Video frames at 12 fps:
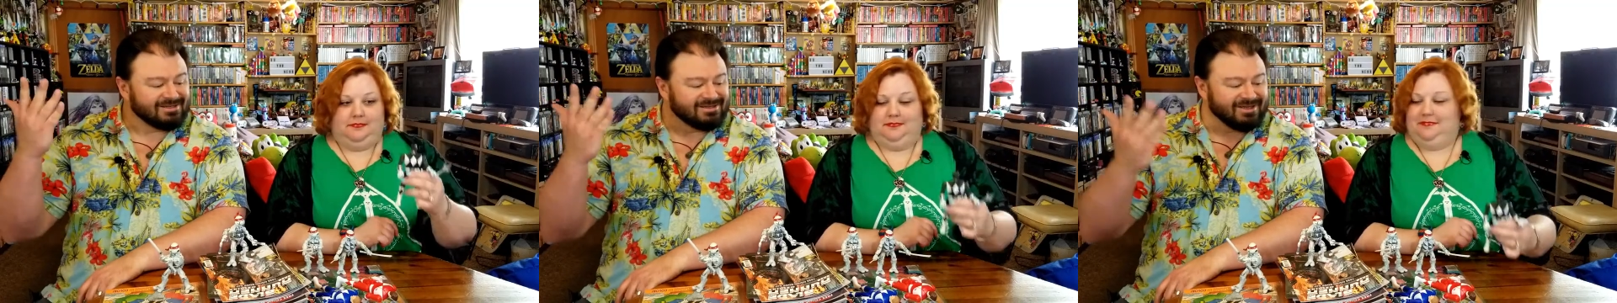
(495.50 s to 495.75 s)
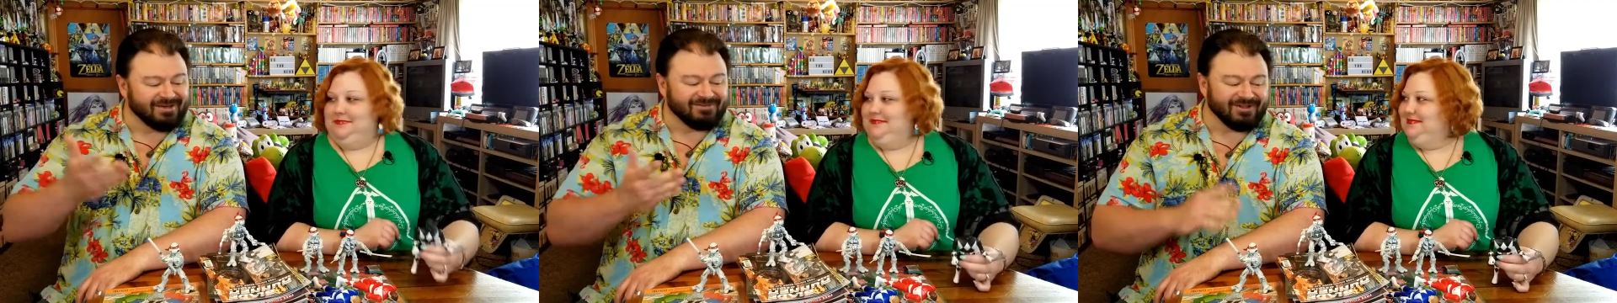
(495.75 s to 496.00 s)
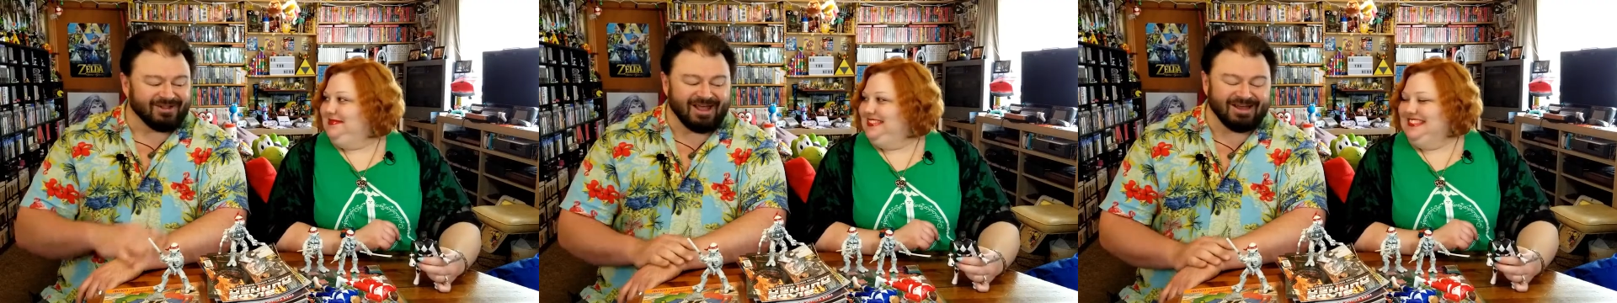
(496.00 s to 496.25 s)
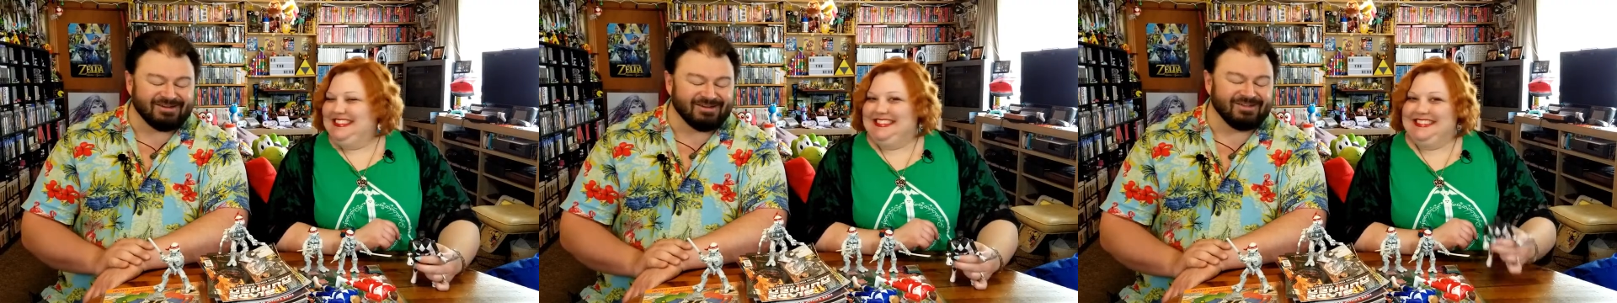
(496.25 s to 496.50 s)
Speaker 1: give a
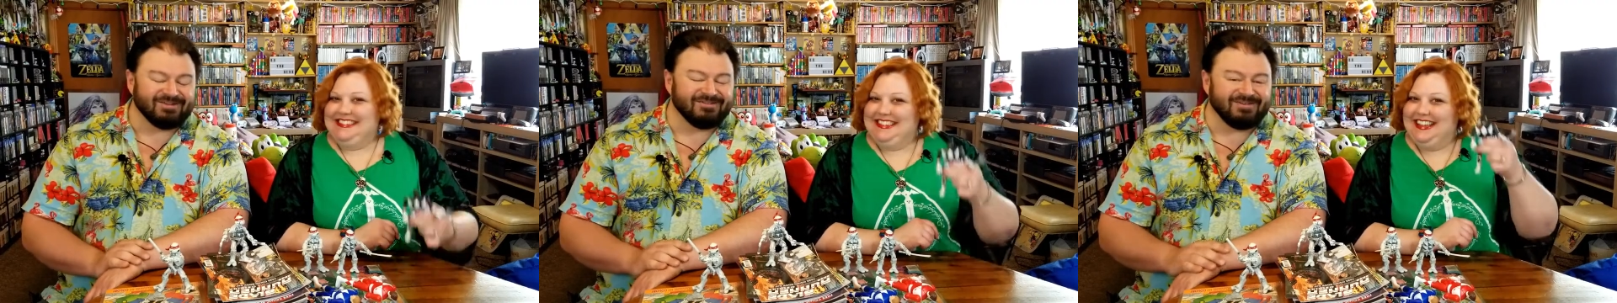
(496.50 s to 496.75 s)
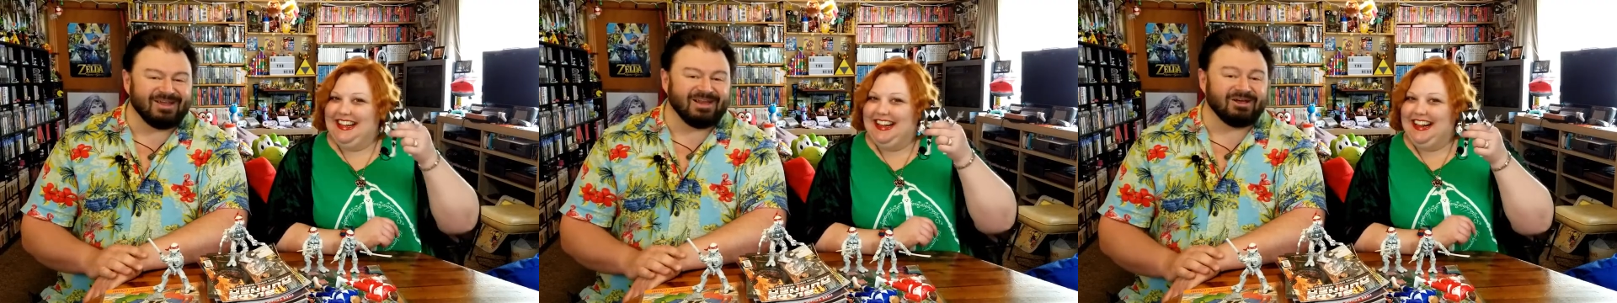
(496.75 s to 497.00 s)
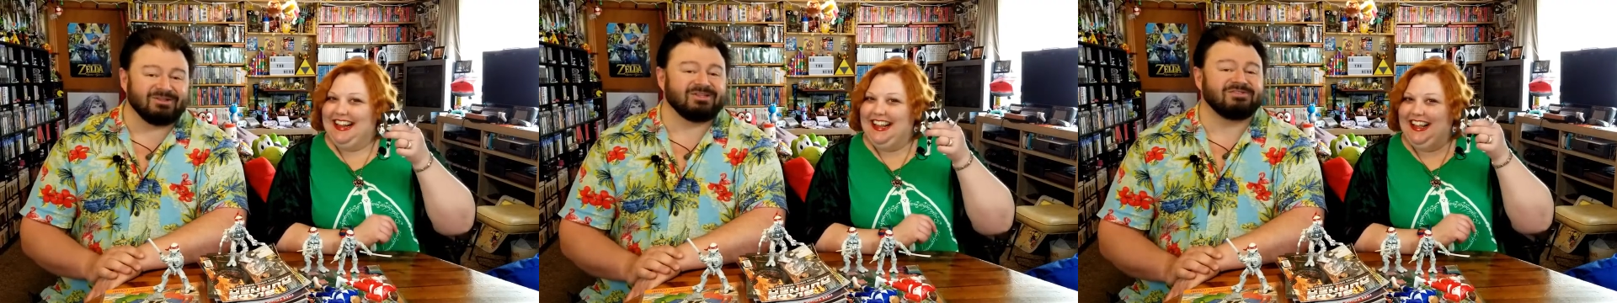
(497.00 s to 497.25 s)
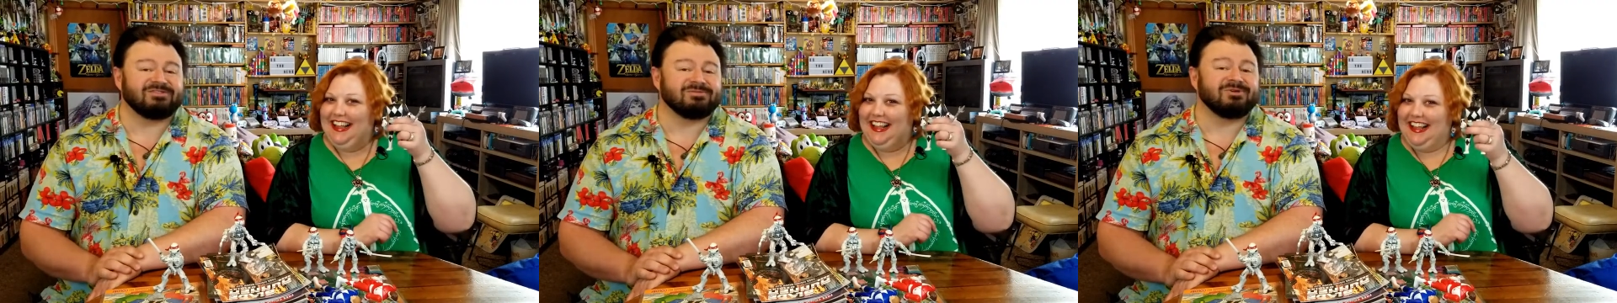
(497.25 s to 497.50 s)
like to the video.
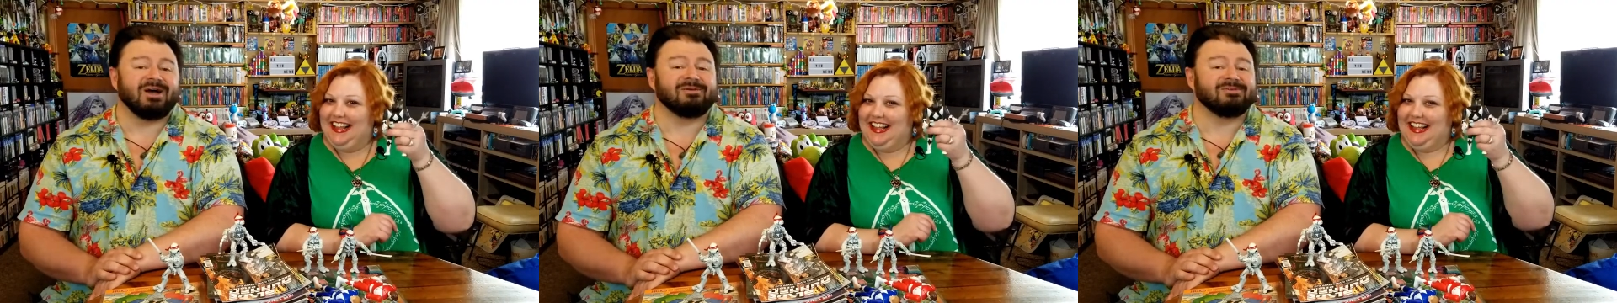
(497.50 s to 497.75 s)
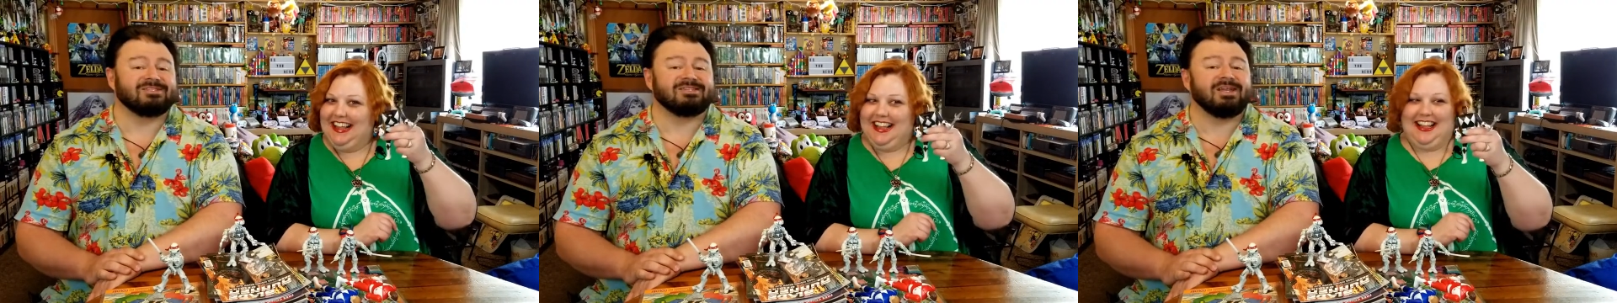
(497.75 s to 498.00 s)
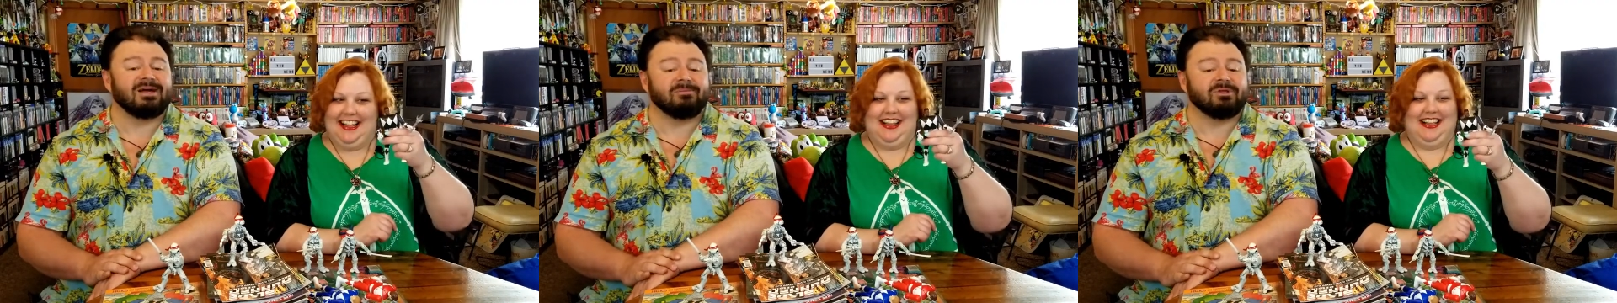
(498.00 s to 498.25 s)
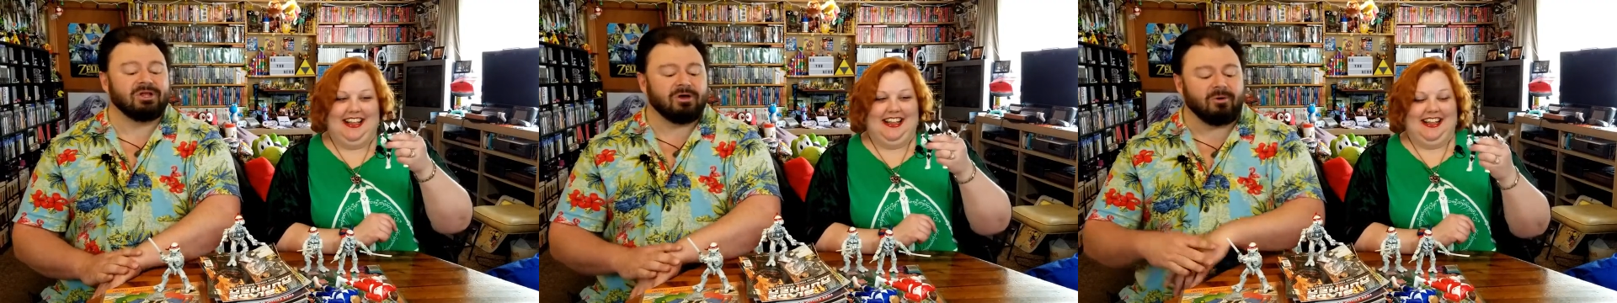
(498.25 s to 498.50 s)
Leave some comments down
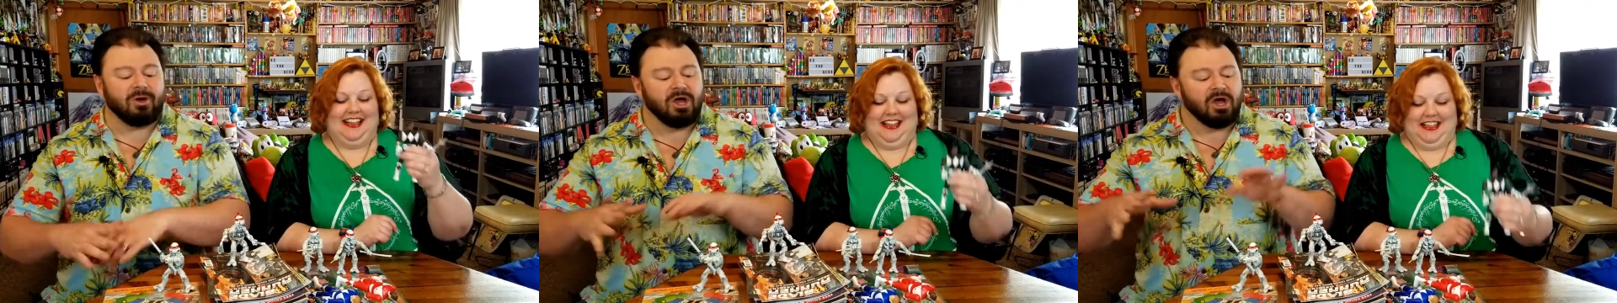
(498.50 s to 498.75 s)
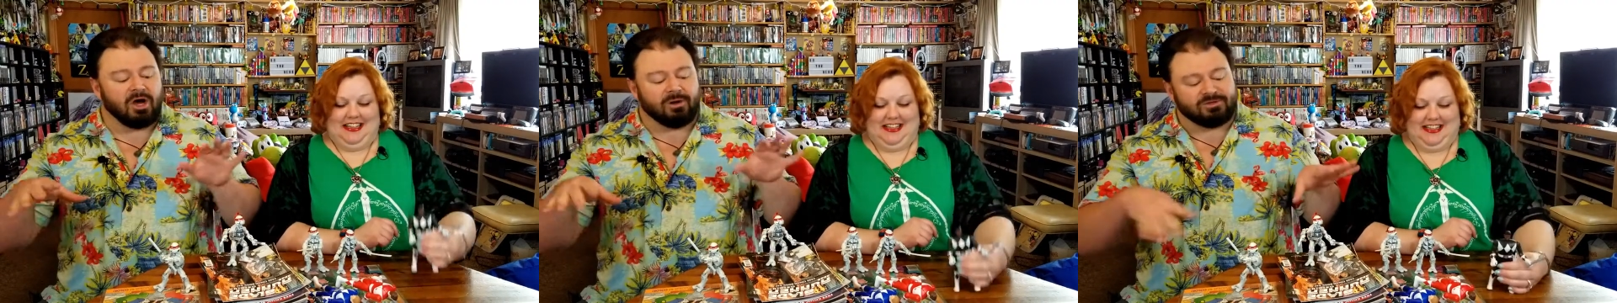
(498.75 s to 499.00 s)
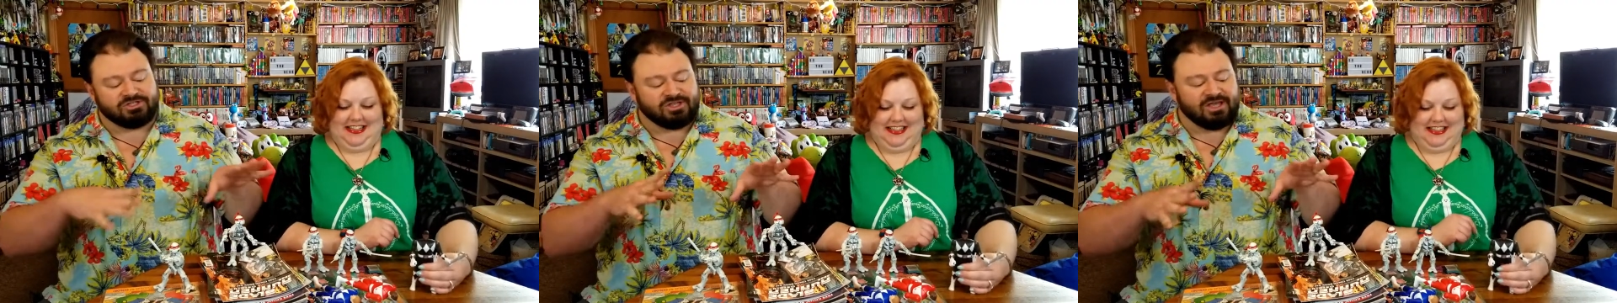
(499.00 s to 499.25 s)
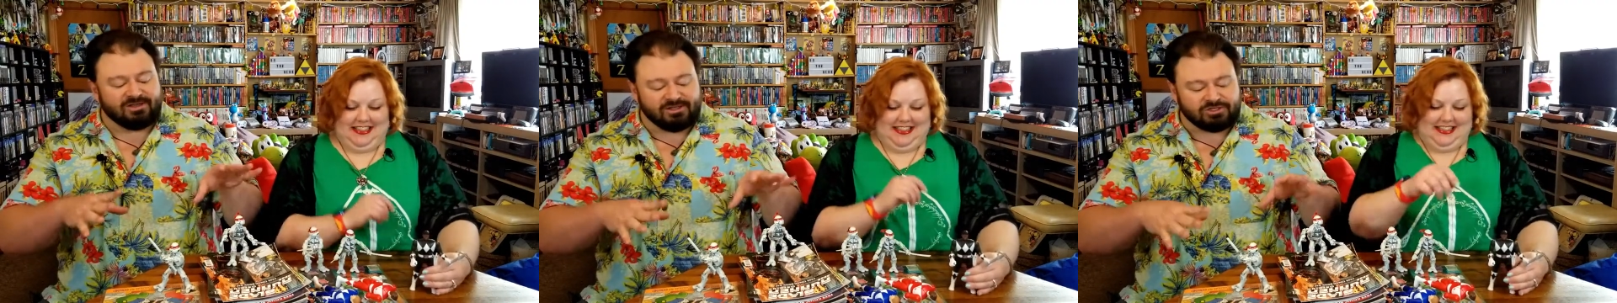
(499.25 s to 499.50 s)
below on what you
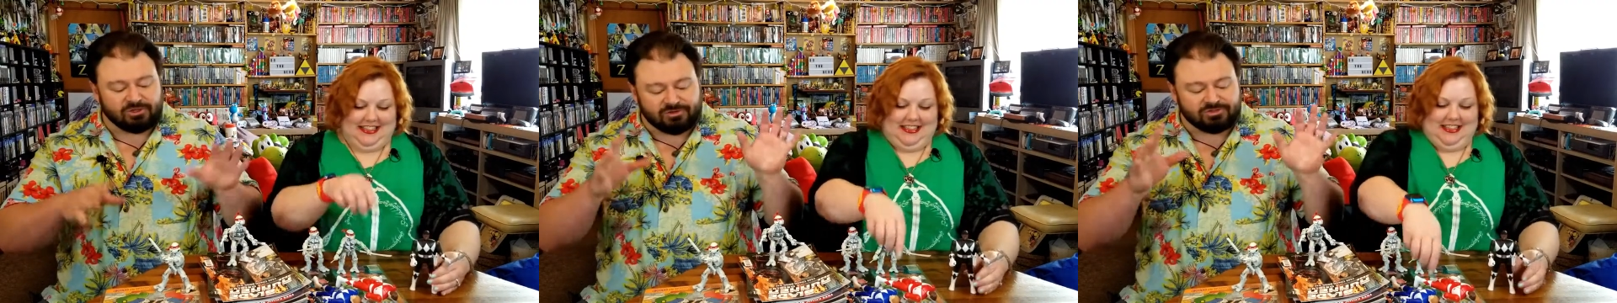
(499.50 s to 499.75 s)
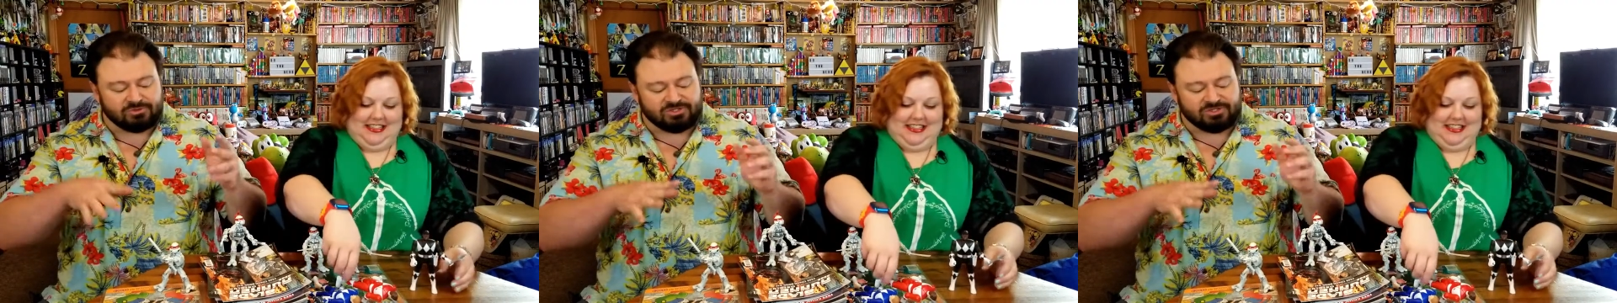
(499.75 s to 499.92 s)
think of the toys,